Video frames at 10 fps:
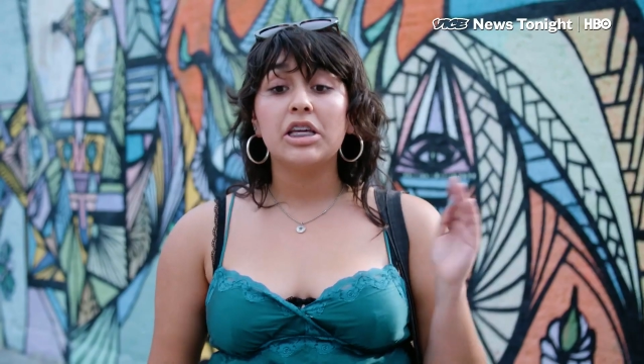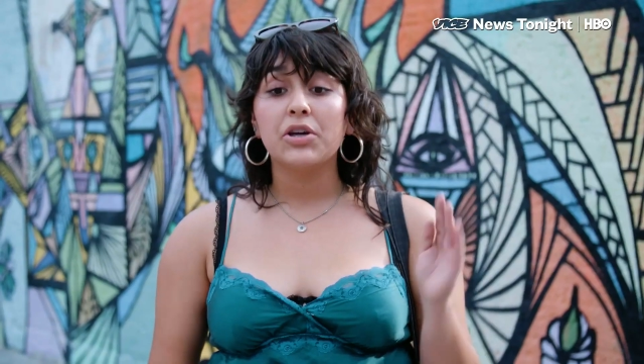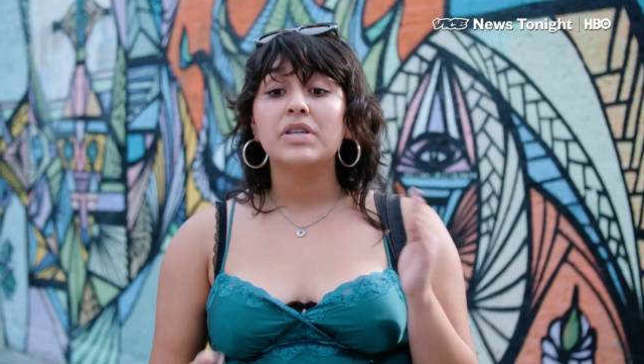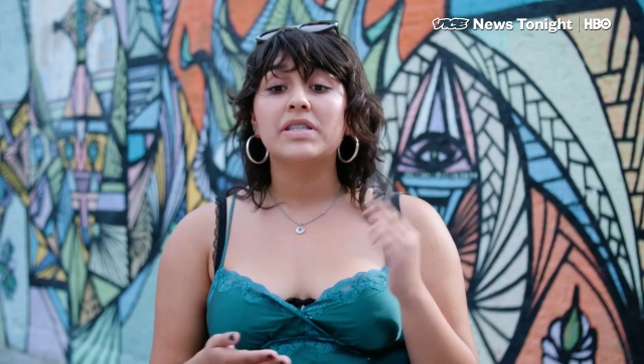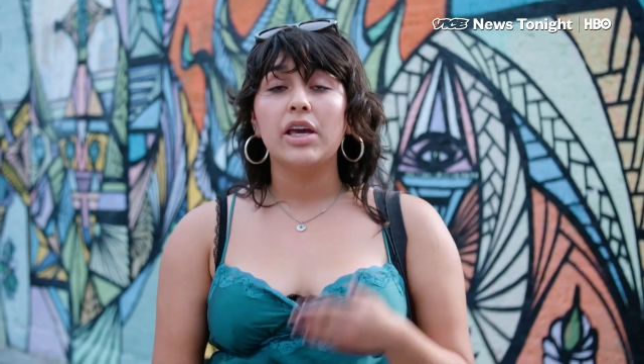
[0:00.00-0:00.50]
To hear
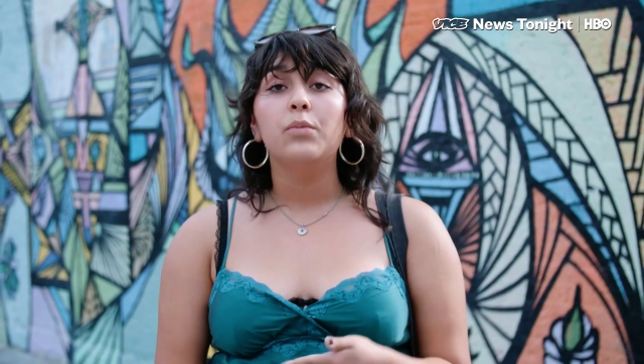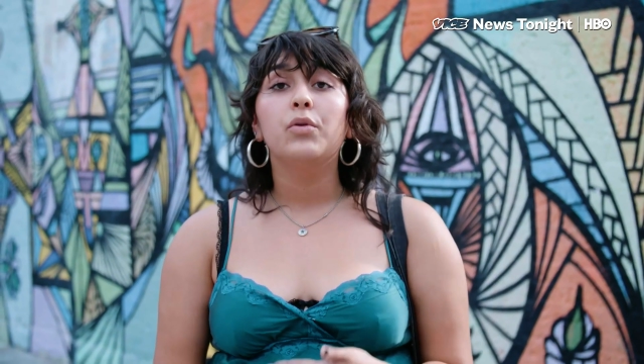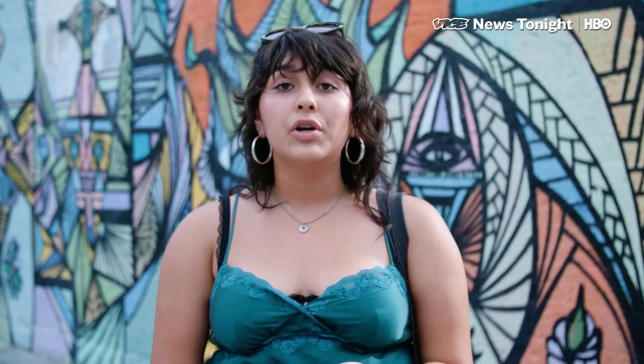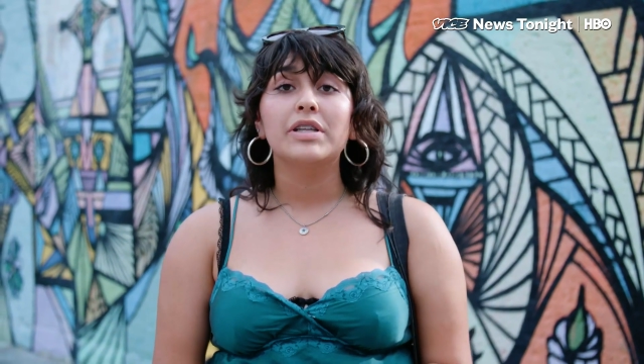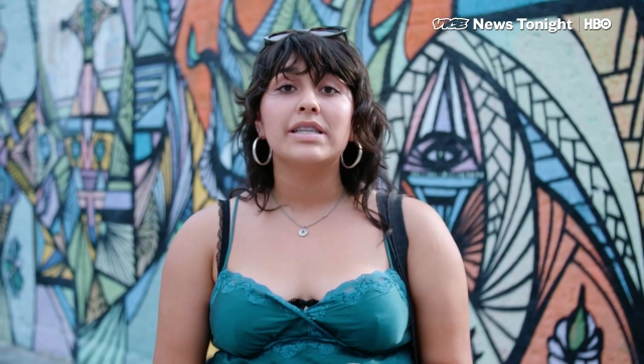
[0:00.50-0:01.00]
the same
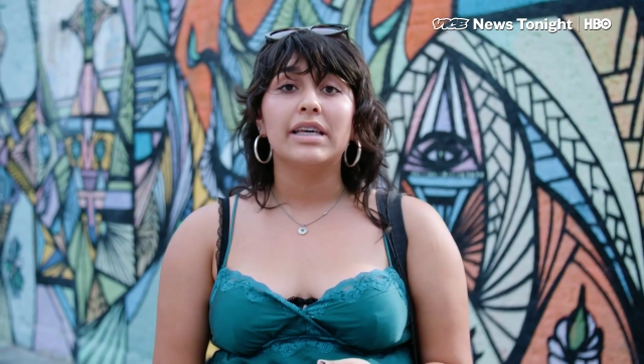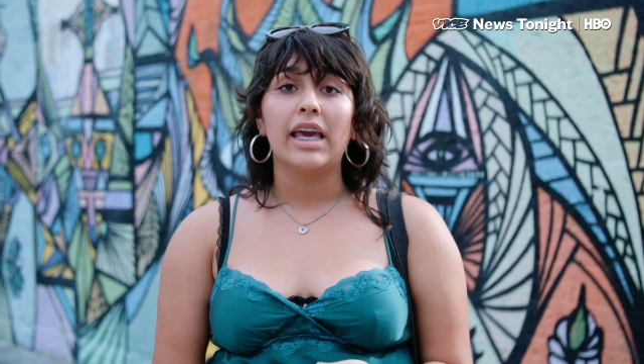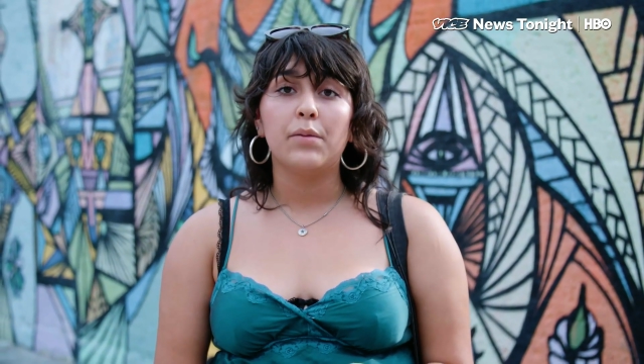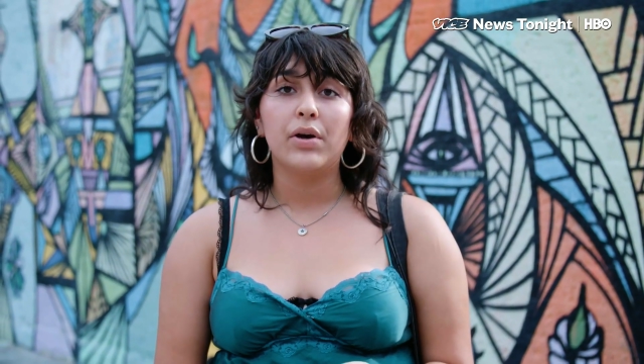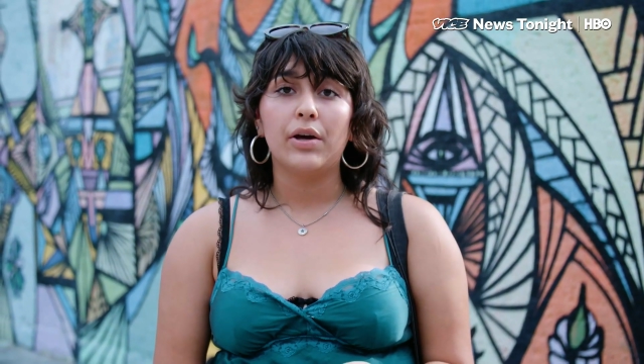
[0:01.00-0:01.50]
words that
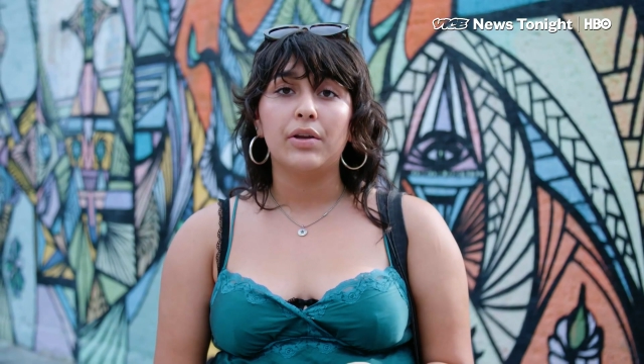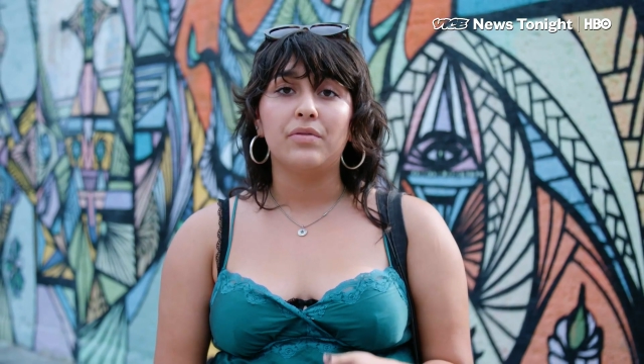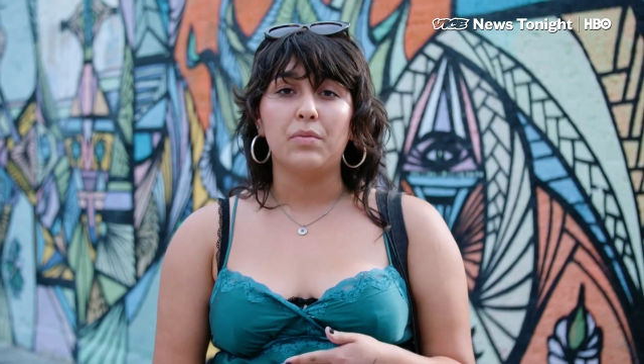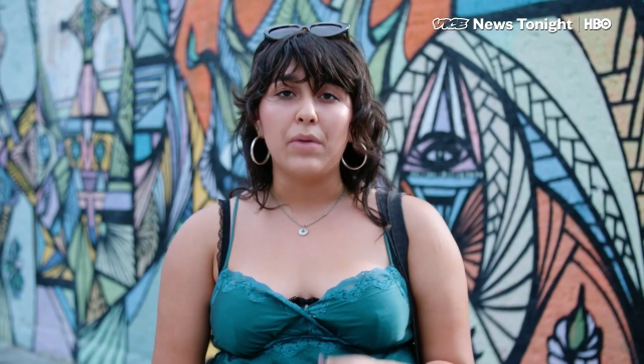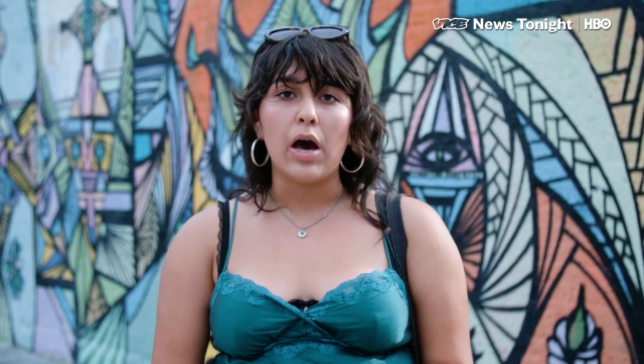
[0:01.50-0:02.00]
came out of
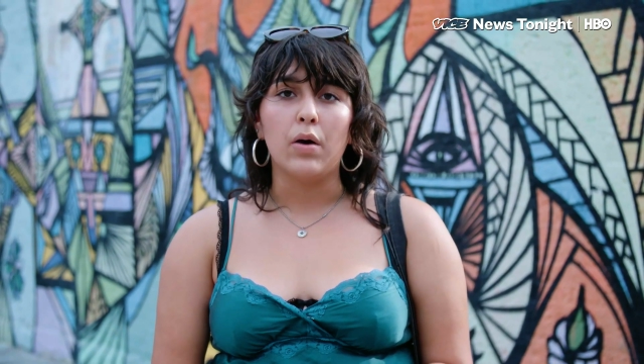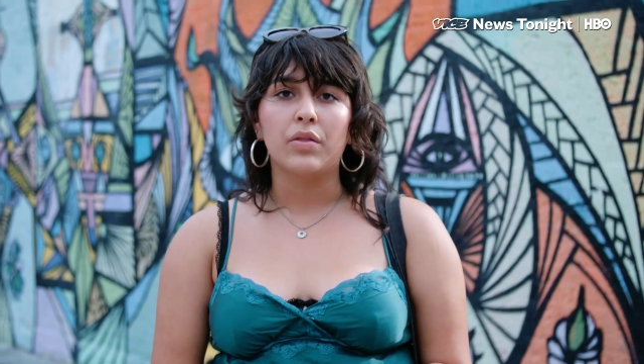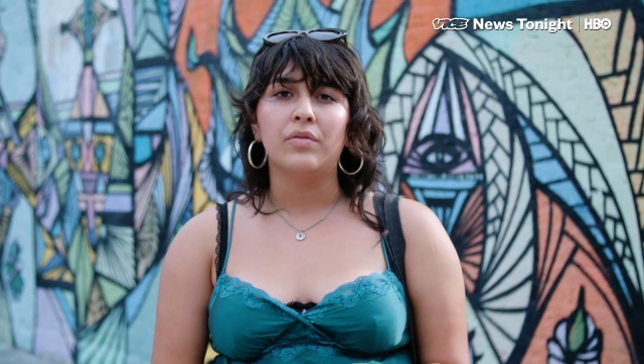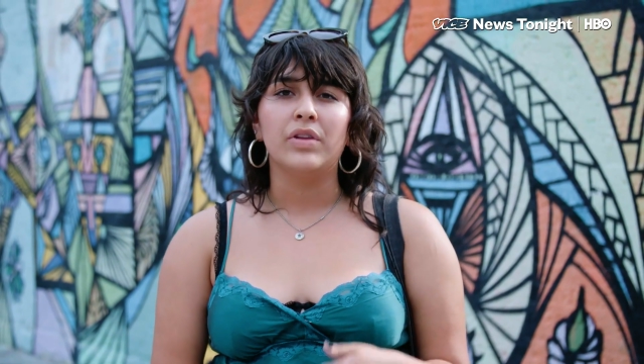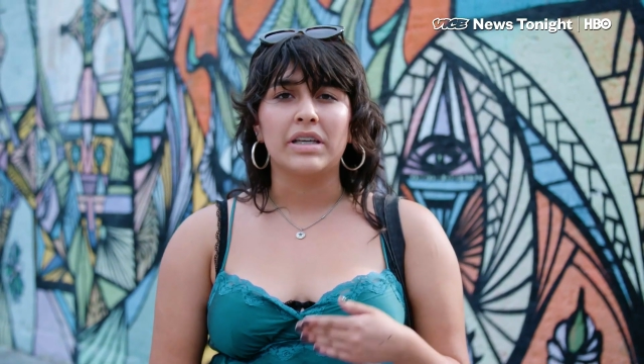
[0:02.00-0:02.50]
the mouth
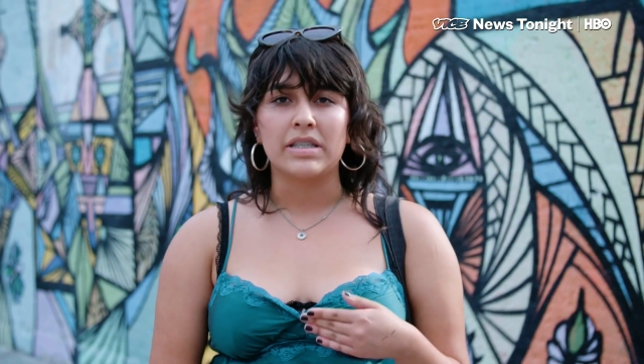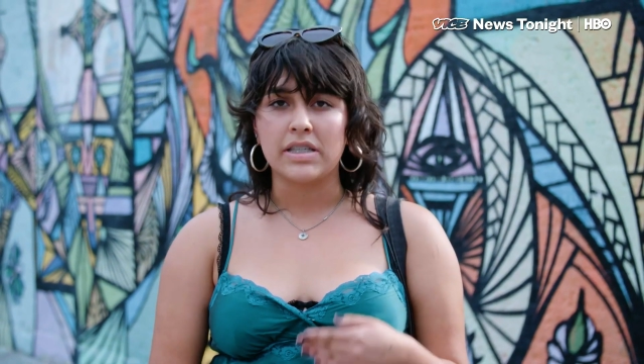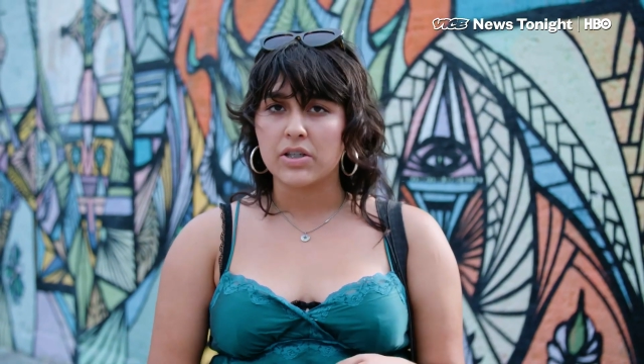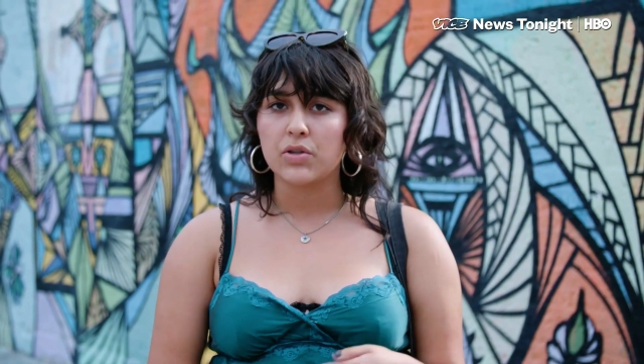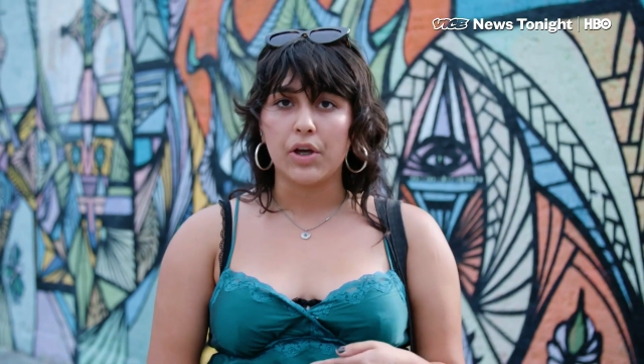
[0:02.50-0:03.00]
of like a
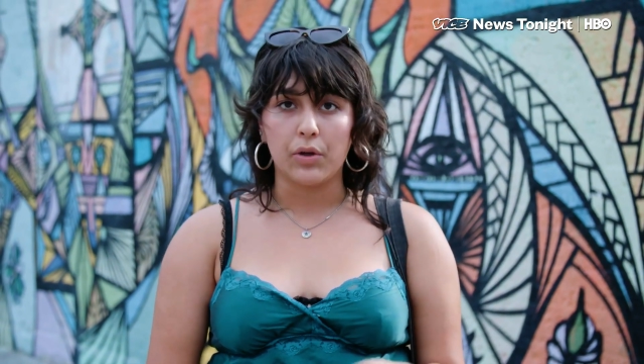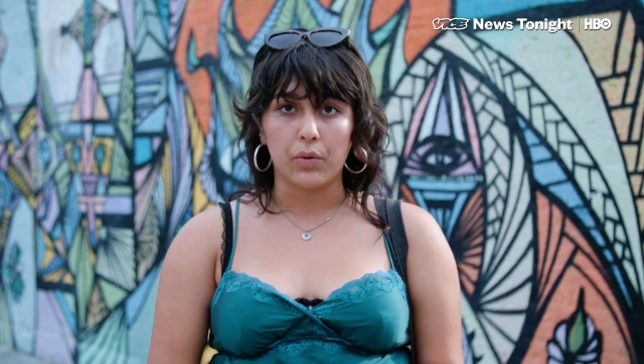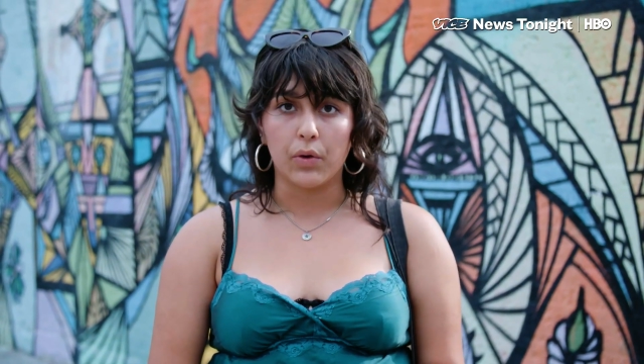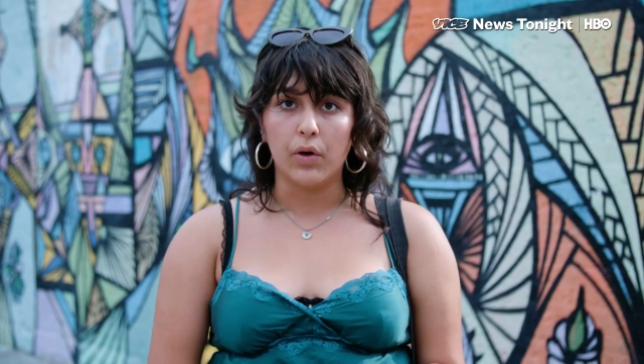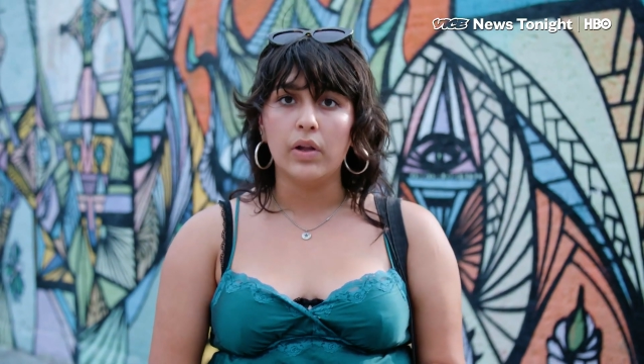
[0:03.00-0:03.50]
sixth grade
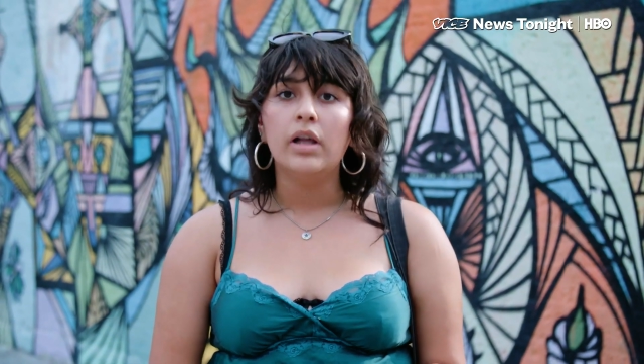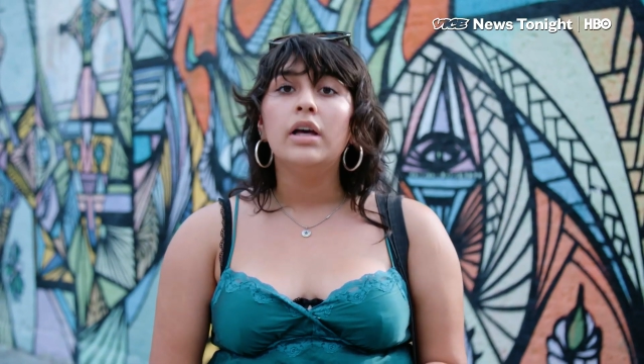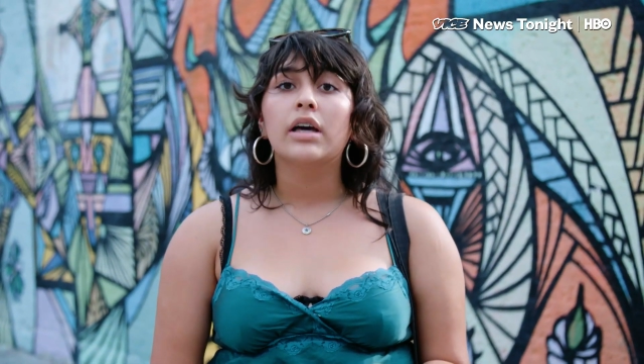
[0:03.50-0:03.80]
girl